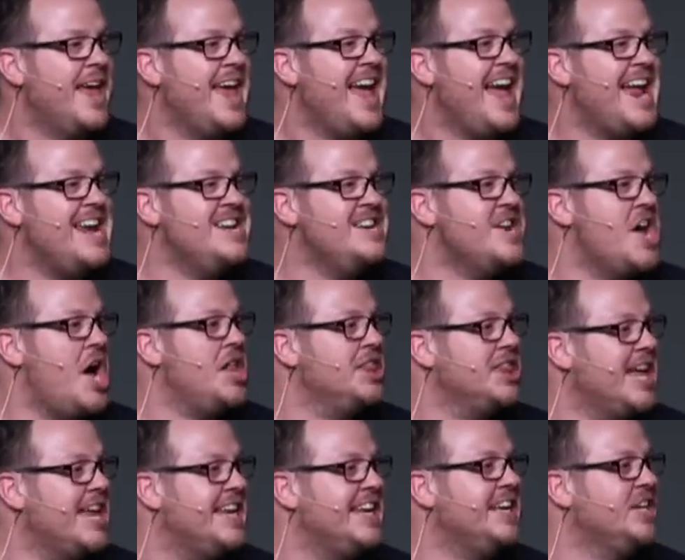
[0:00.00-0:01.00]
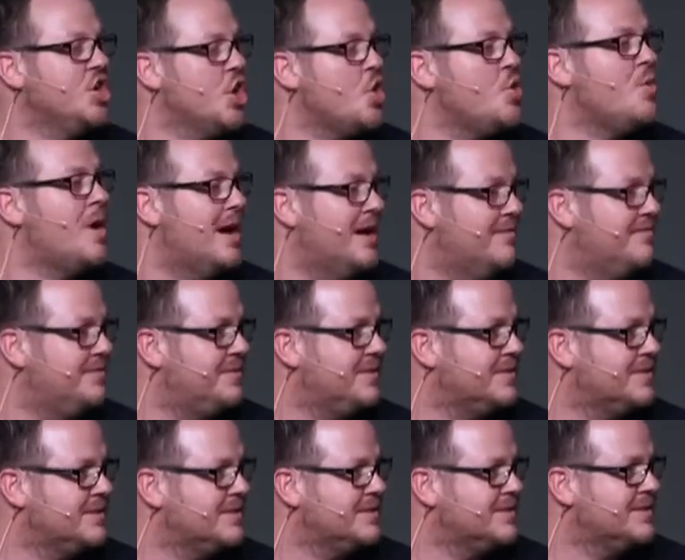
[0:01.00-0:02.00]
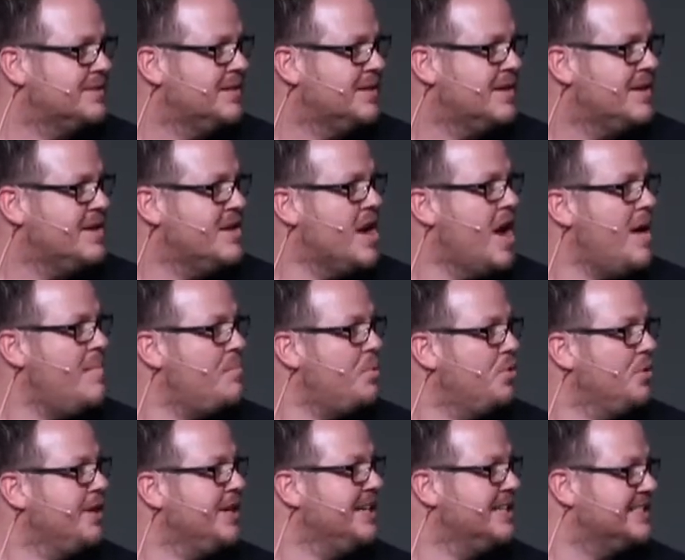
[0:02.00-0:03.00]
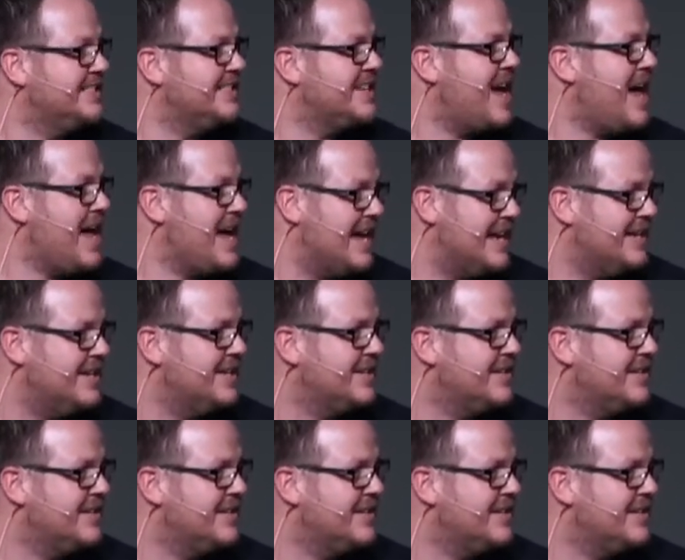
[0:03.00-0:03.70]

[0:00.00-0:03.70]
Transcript: and not letting go of, not putting aside?